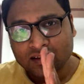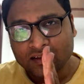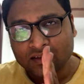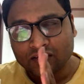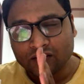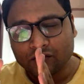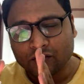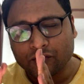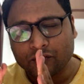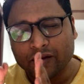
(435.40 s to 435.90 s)

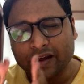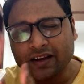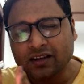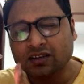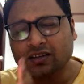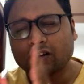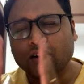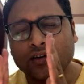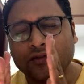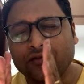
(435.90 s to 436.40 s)
The
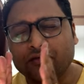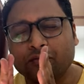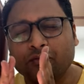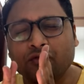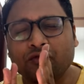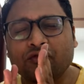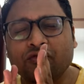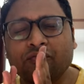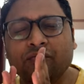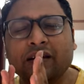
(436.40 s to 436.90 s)
rate of
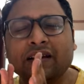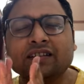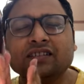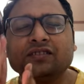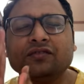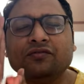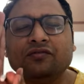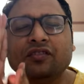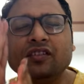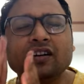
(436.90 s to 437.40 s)

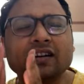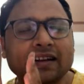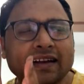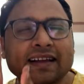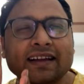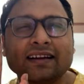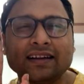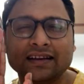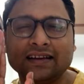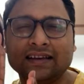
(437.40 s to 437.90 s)
movement
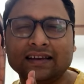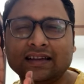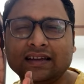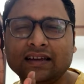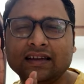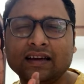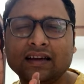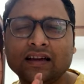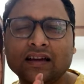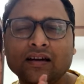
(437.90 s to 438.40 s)
vertically
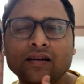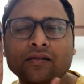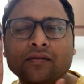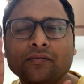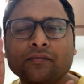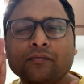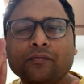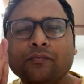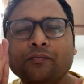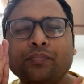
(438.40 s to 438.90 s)

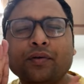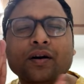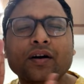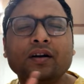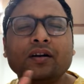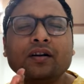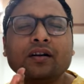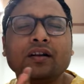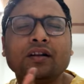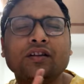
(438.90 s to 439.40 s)

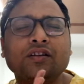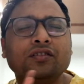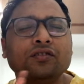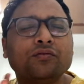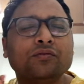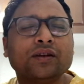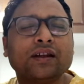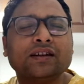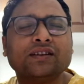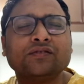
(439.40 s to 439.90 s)
per
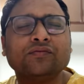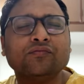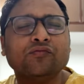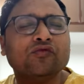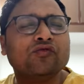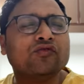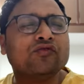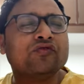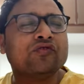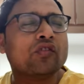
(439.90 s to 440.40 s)
unit
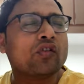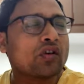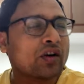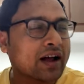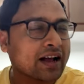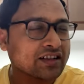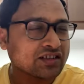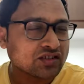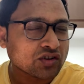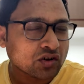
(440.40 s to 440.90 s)
move
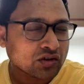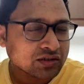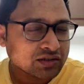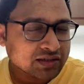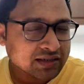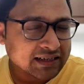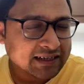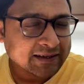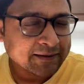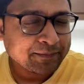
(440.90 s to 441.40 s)

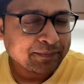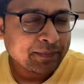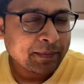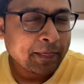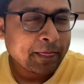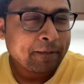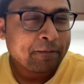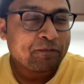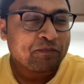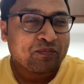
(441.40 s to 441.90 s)
horizontally.
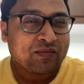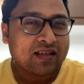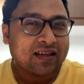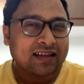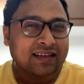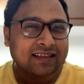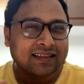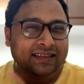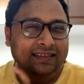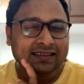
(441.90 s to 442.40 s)

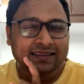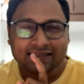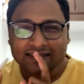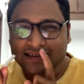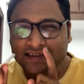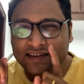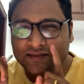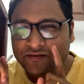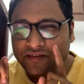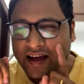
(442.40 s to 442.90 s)
This
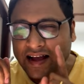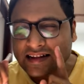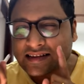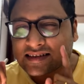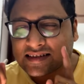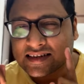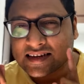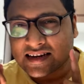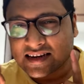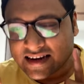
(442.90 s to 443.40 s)
has a
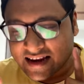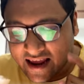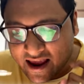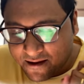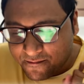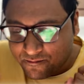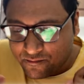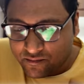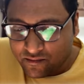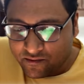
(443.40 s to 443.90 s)
fancy
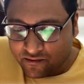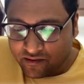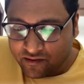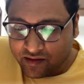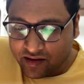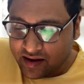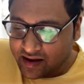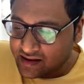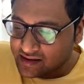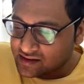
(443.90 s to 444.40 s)
name.
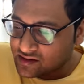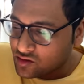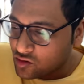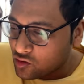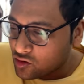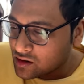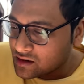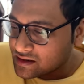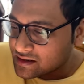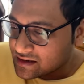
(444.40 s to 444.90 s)
It's
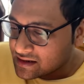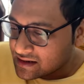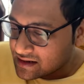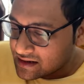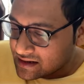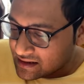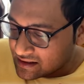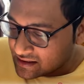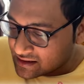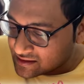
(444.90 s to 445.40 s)
called
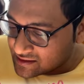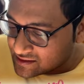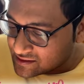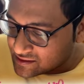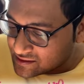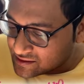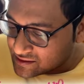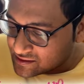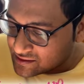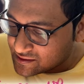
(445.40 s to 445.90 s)
the
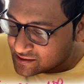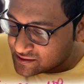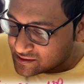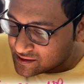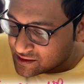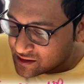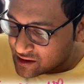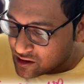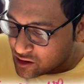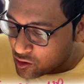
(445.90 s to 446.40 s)

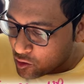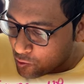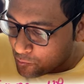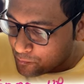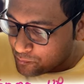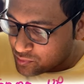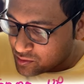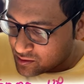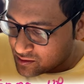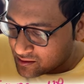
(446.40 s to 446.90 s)
slope
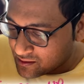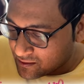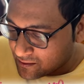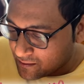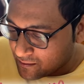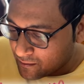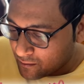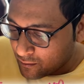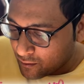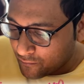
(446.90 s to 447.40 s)

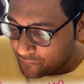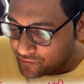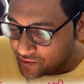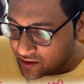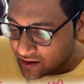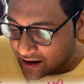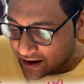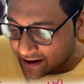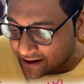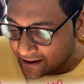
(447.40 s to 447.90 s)
of the
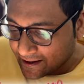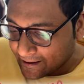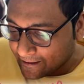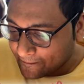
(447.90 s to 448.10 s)
line.